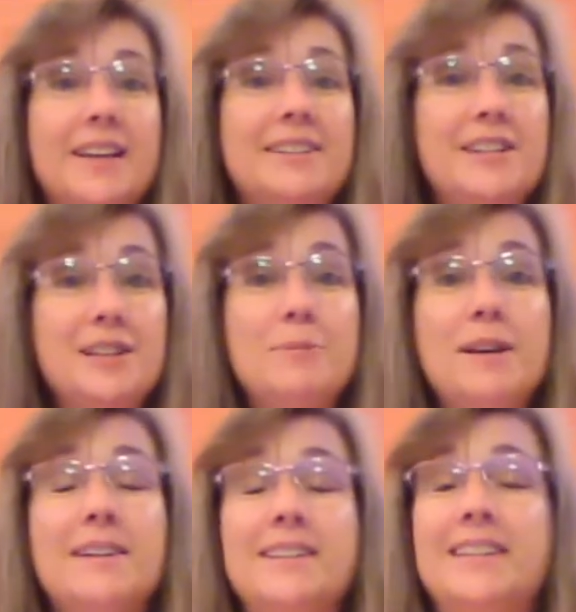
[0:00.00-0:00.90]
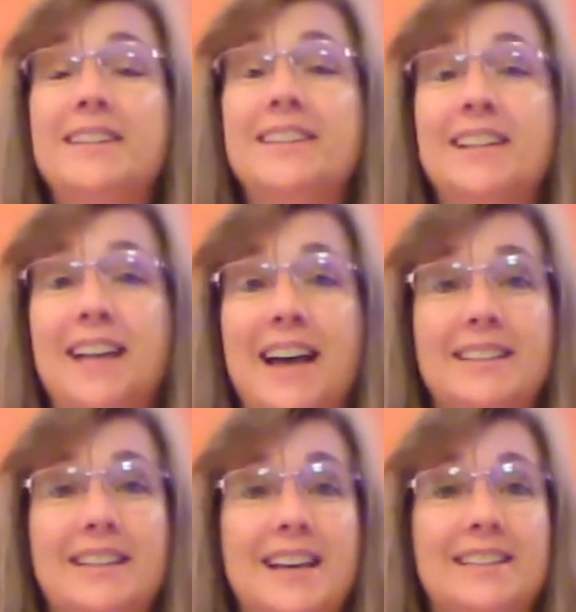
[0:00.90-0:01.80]
Just because this is the
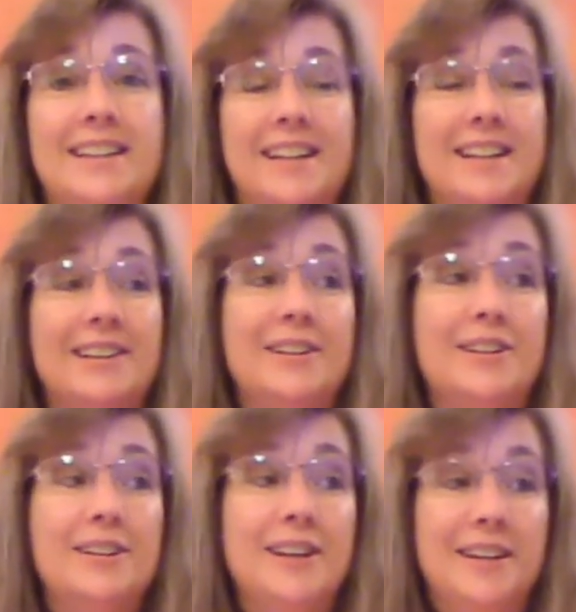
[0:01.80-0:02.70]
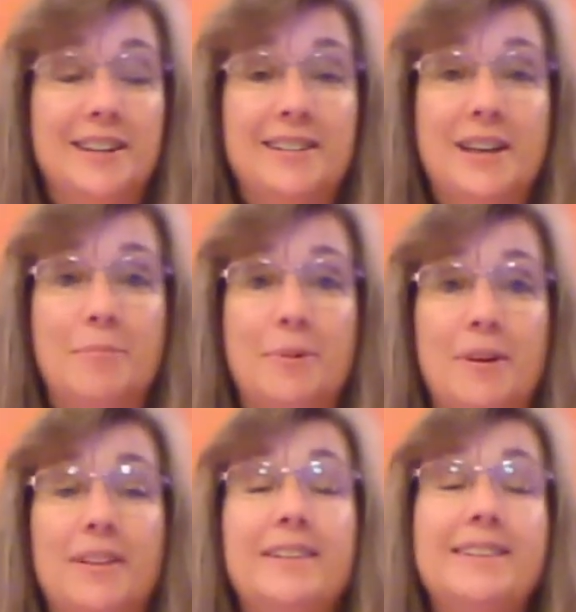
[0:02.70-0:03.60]
last lesson in in
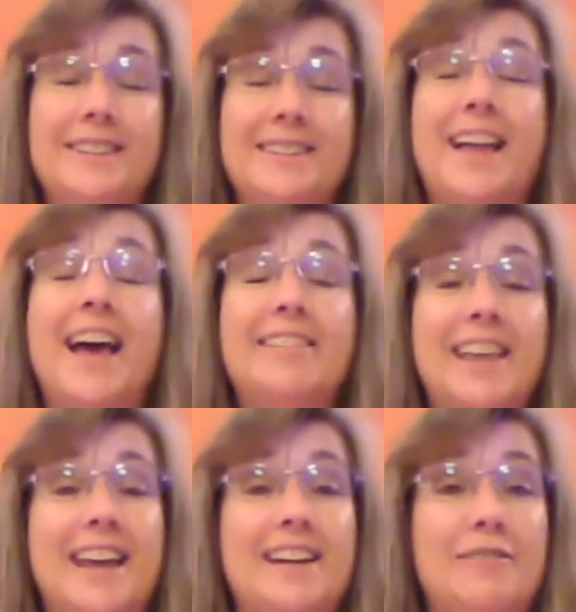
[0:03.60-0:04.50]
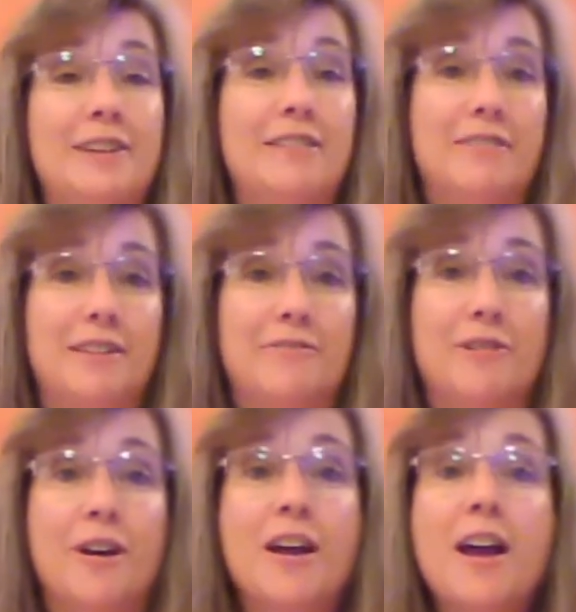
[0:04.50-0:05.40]
December, this is not the end of giving
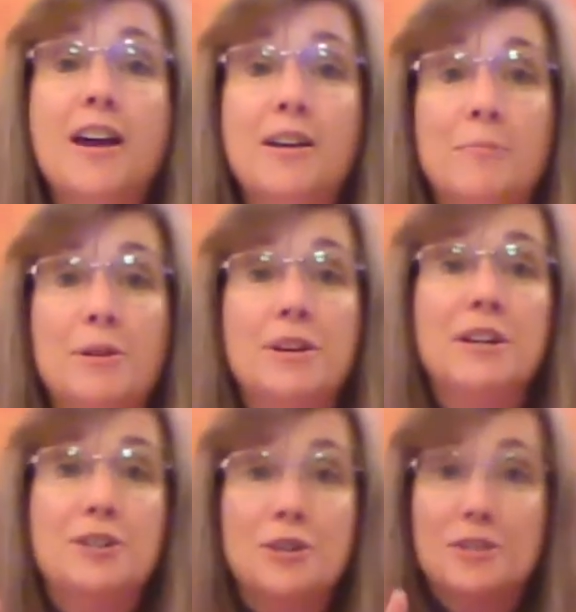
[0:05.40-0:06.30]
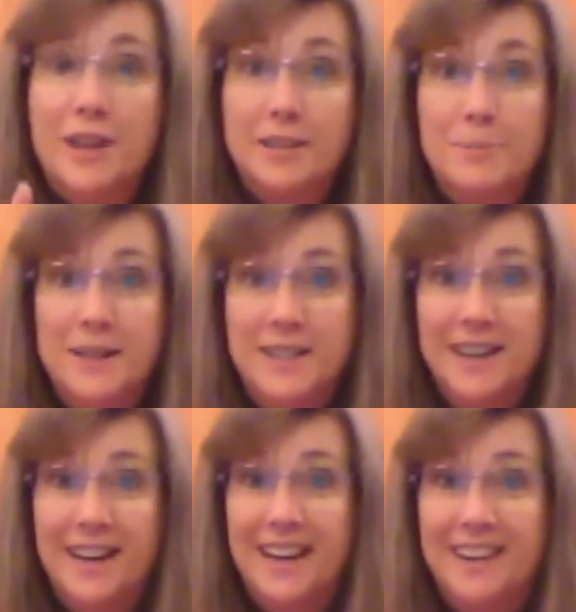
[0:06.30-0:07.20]
for Community Church
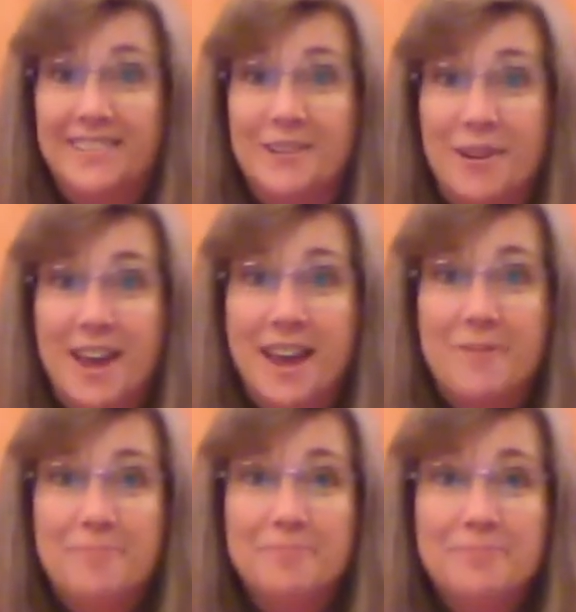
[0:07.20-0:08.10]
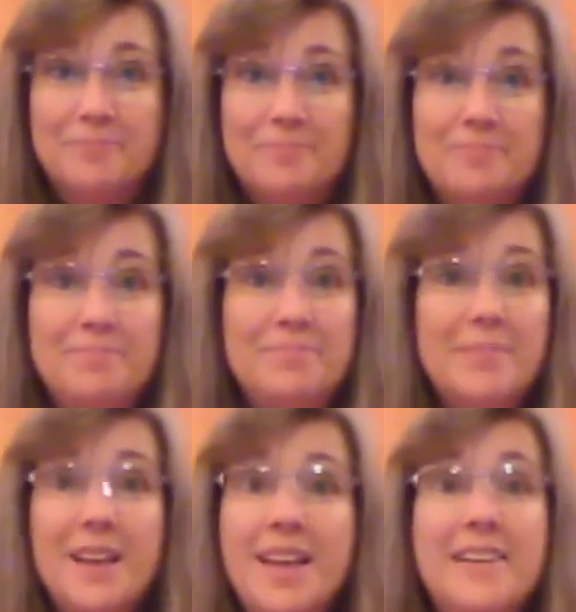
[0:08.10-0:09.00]
Expedition Kids. Okay.
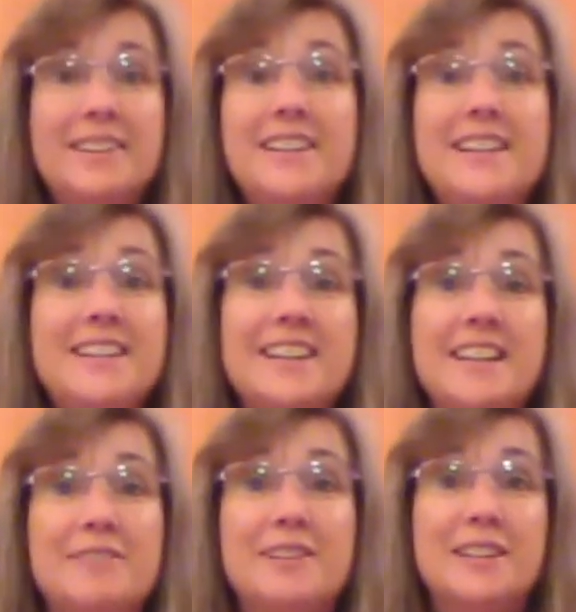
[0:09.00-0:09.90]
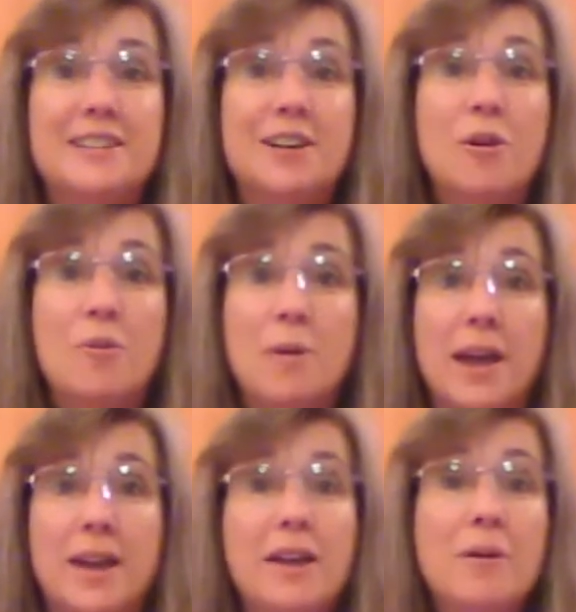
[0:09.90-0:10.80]
The need to give doesn't go
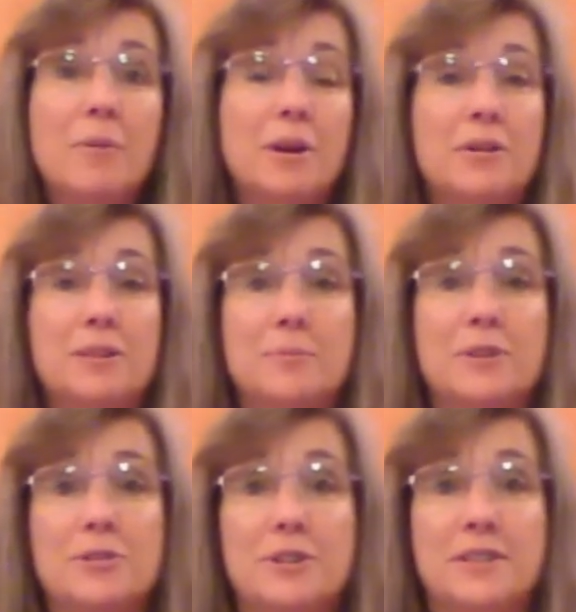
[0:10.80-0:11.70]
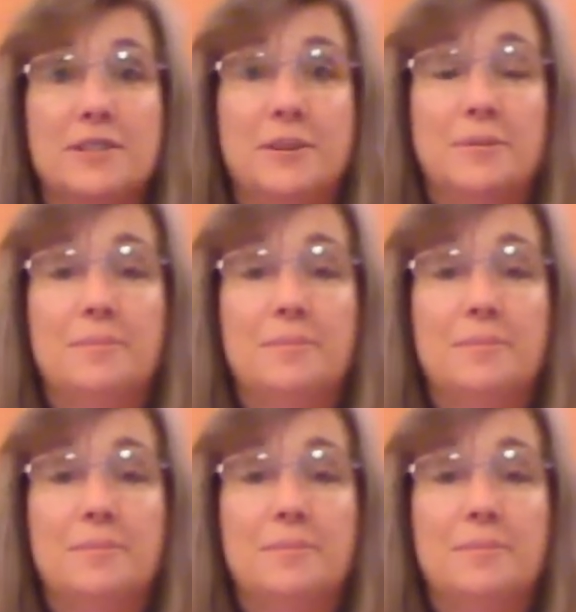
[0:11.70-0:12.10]
away when Christmas trees do.